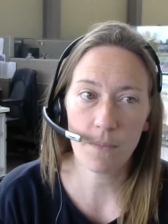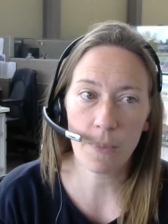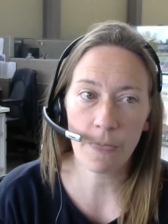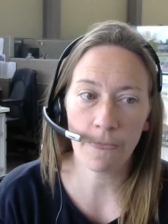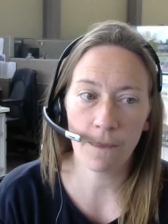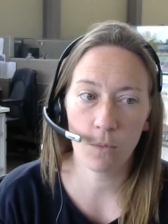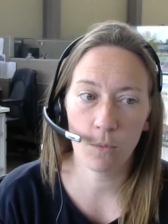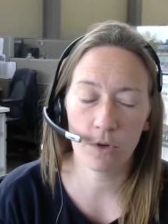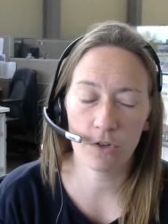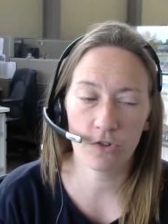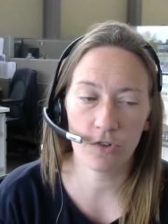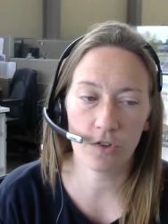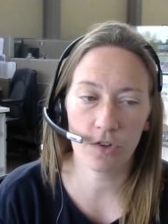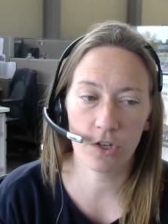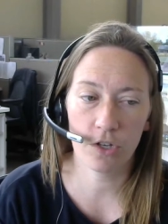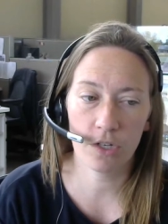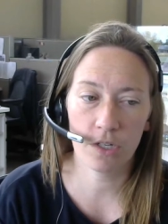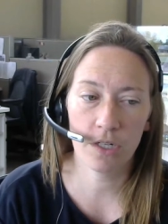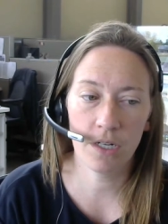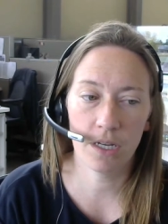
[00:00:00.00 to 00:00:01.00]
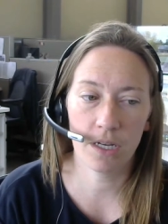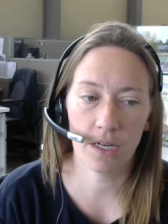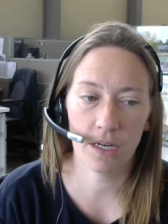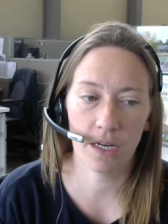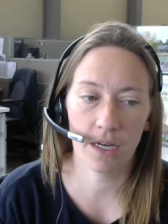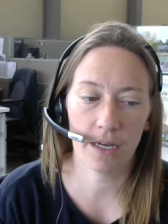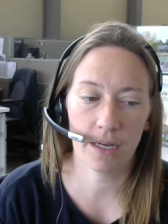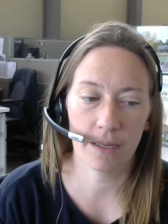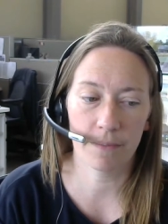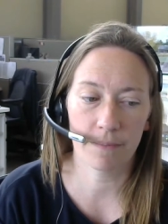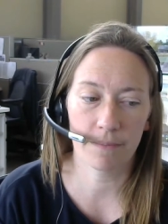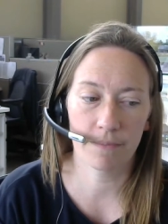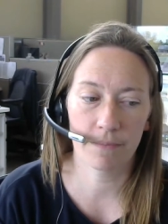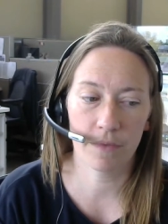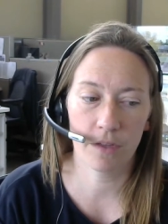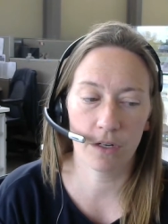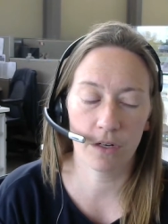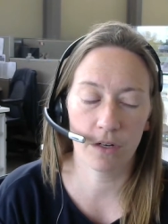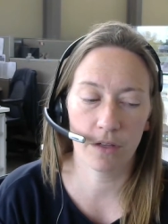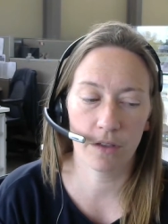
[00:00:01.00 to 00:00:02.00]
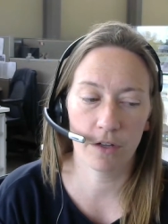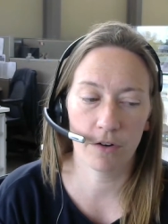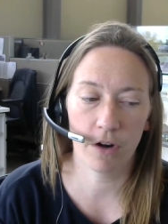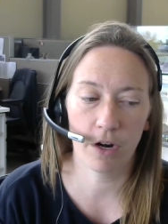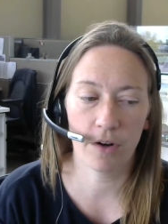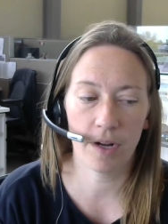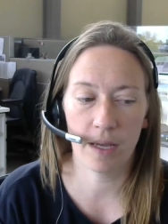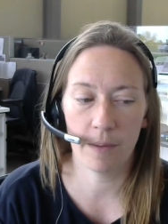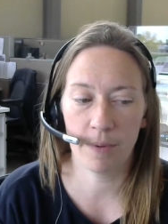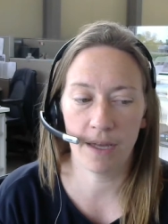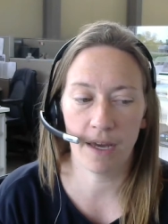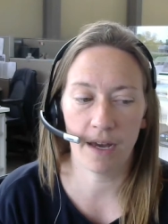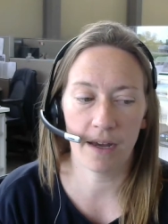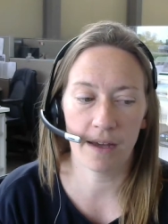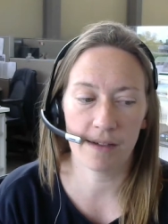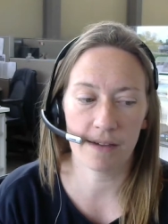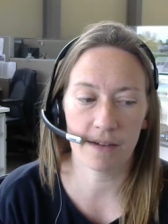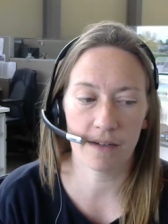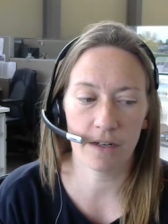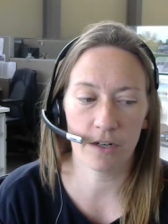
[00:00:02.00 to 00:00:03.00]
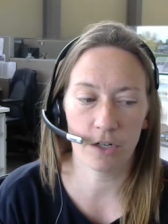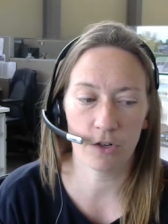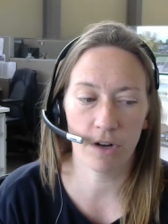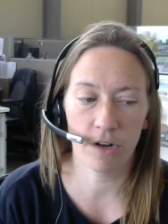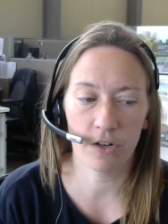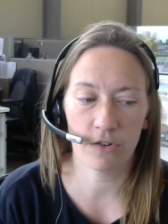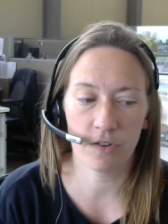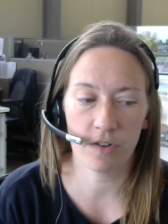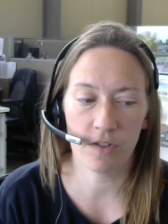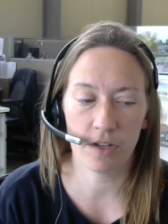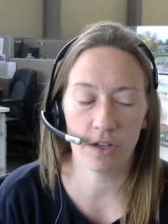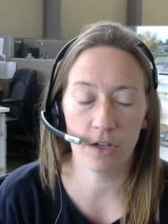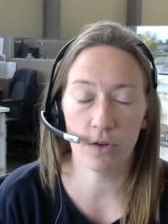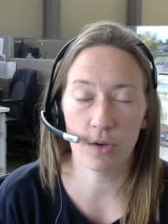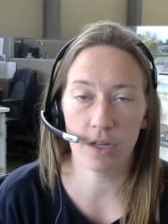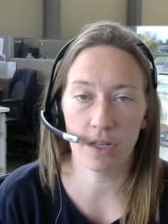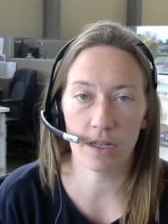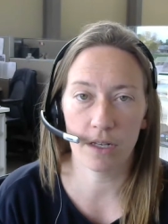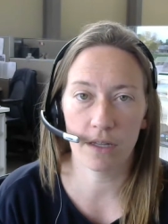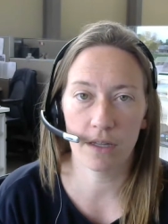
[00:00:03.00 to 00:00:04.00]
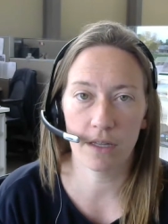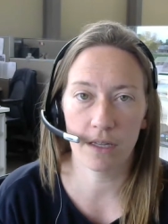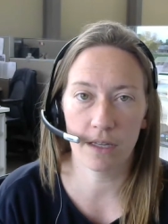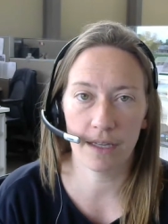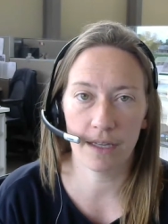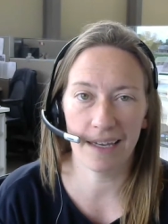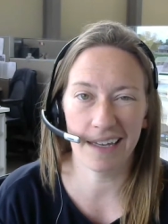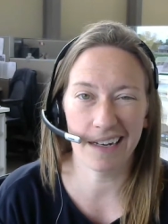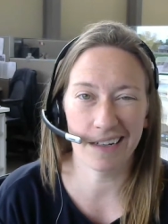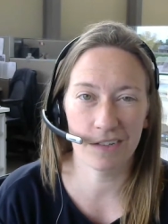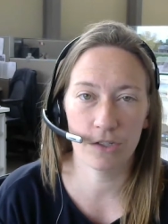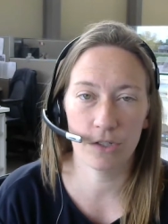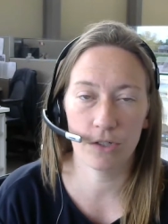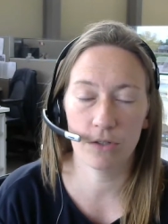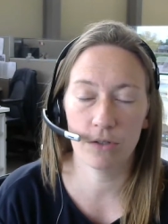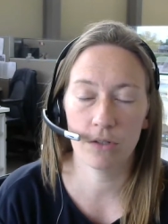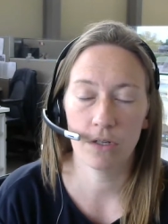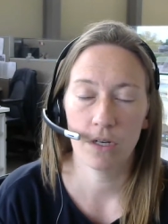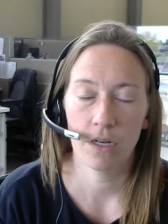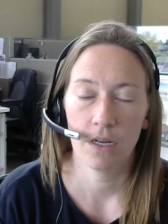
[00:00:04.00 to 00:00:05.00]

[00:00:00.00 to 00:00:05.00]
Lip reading: which is good. There are APIs and integrations that you can get into,